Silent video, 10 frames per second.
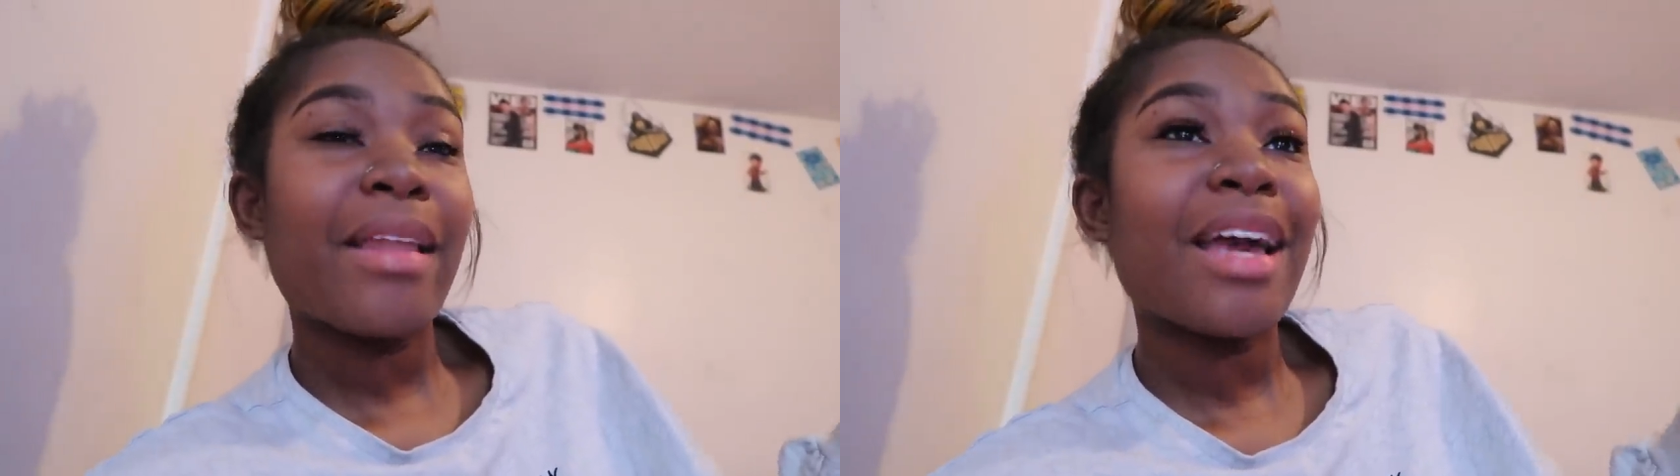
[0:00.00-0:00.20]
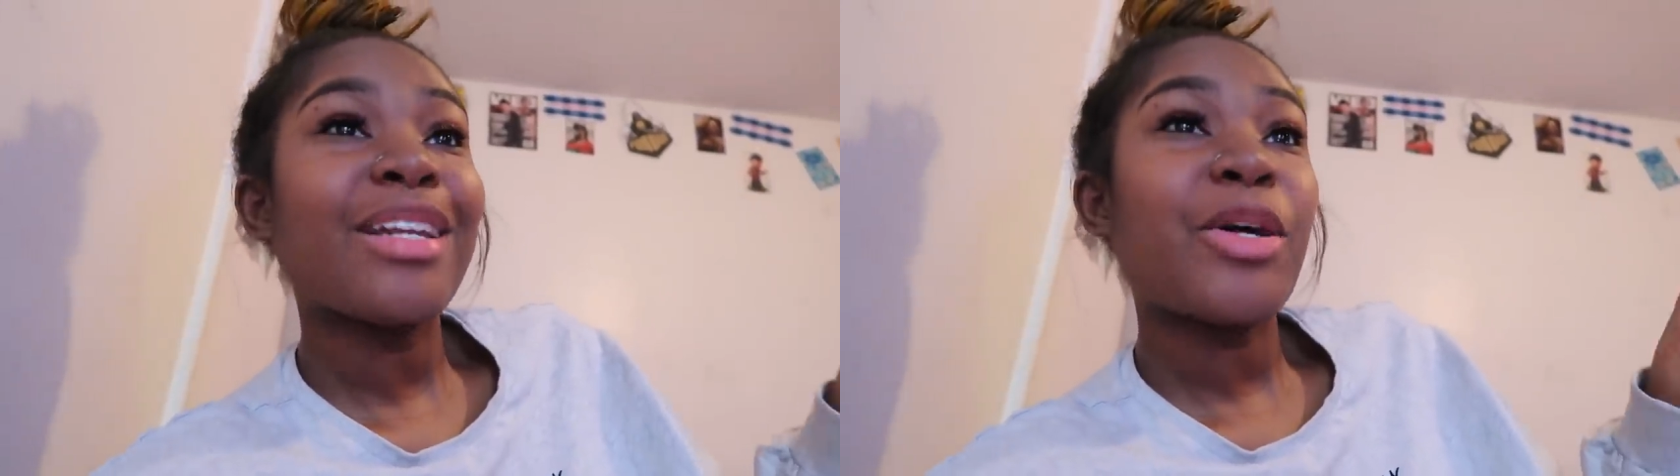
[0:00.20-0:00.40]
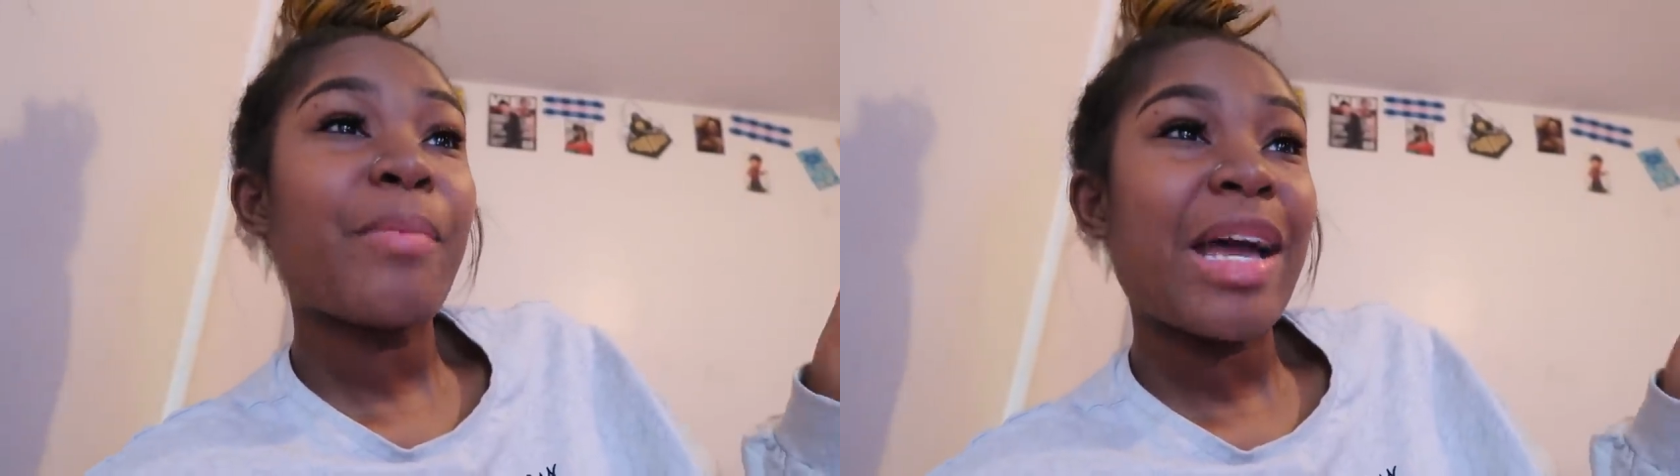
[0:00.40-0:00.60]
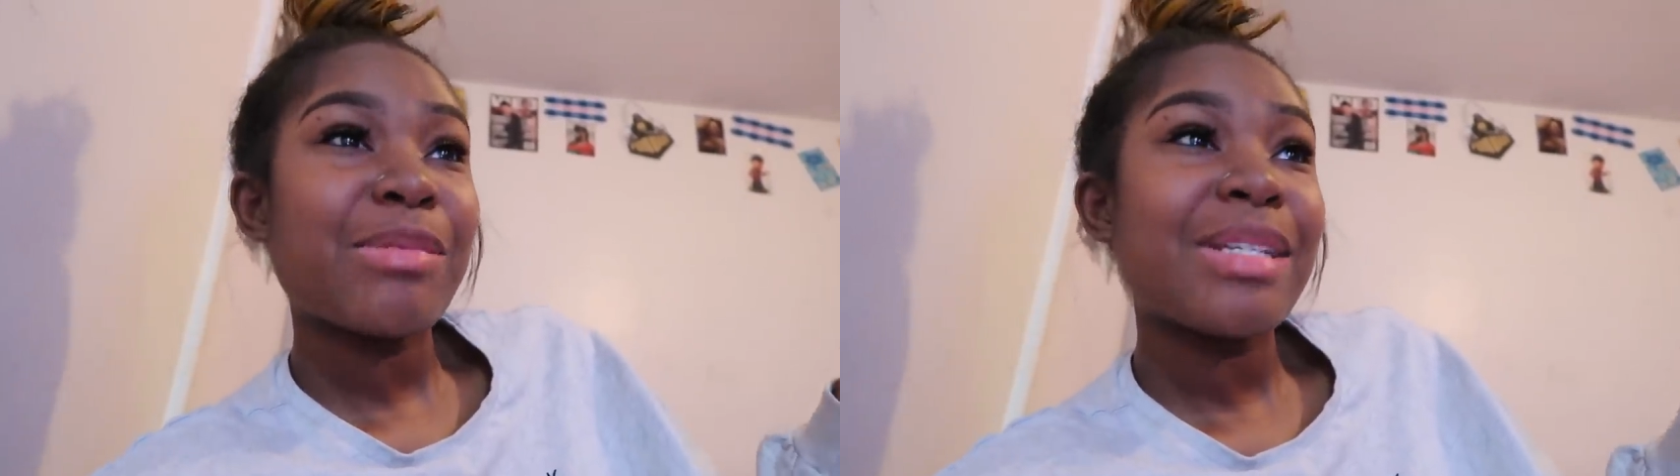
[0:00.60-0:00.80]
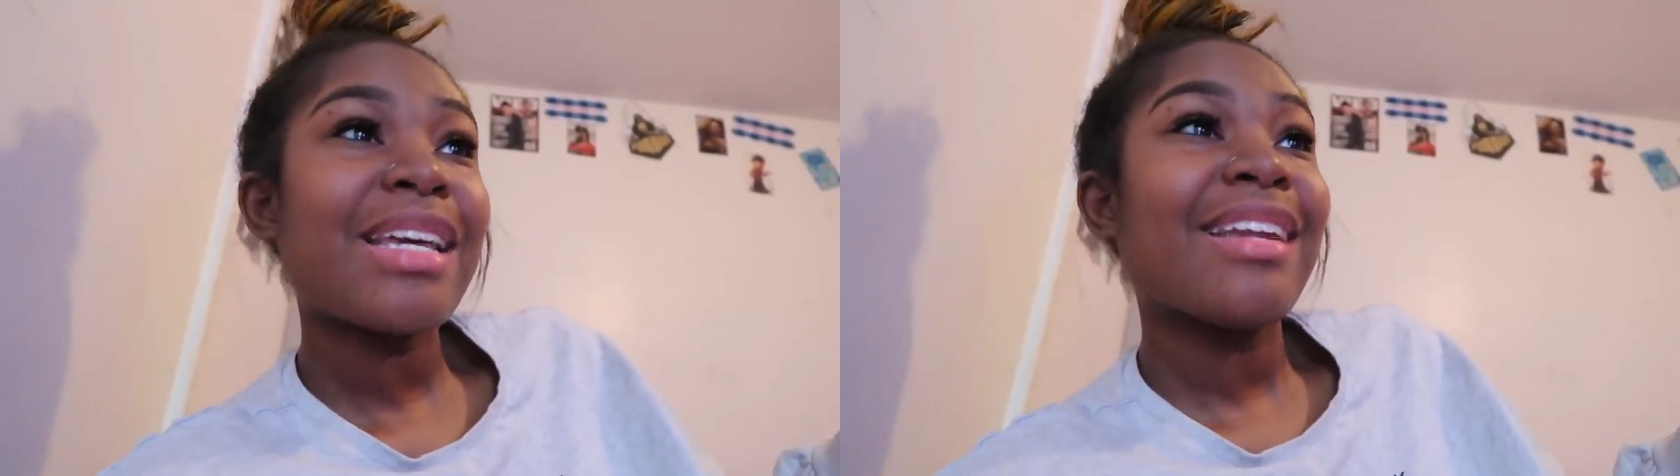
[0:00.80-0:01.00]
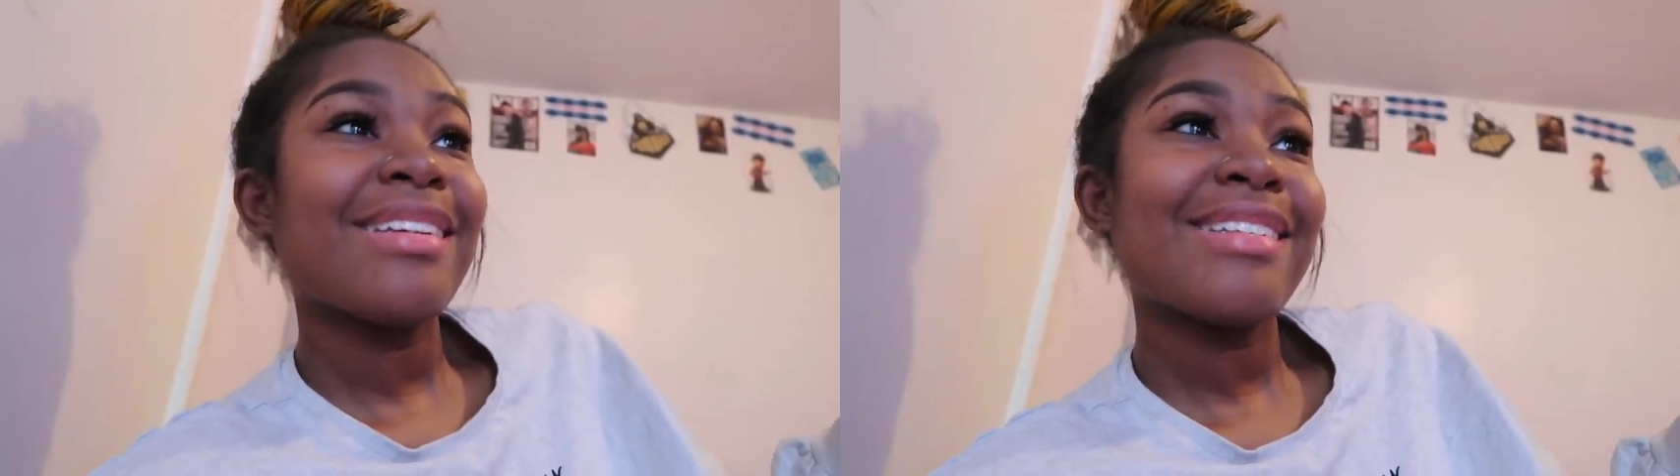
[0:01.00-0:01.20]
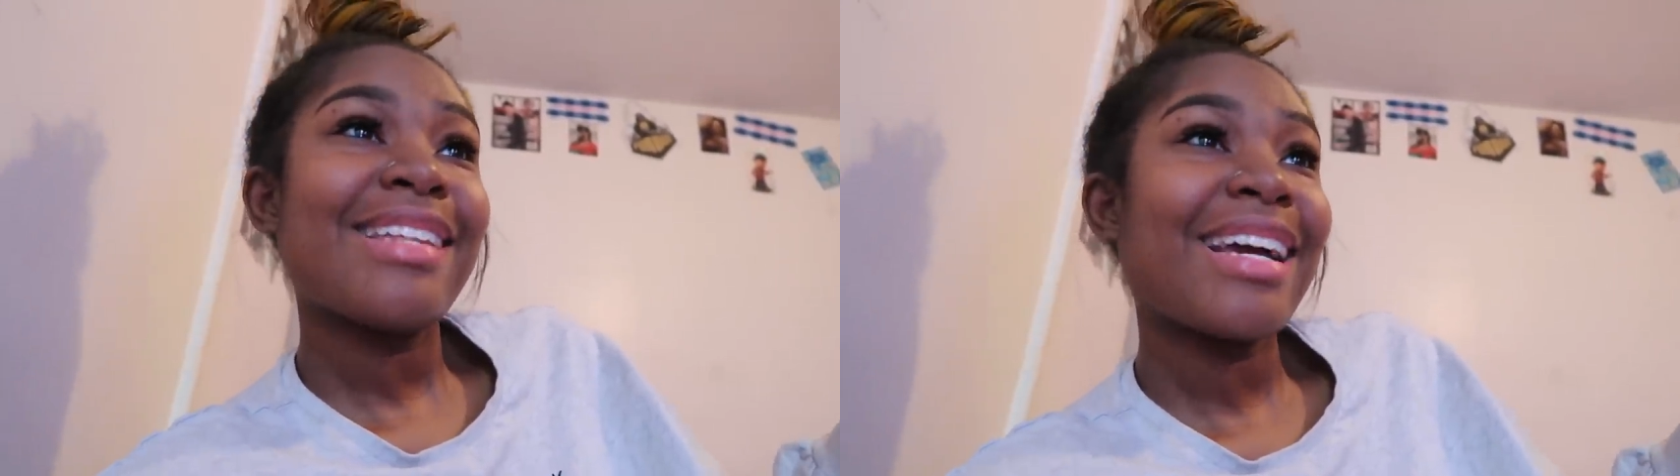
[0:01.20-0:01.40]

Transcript: and like little mashed potatoes.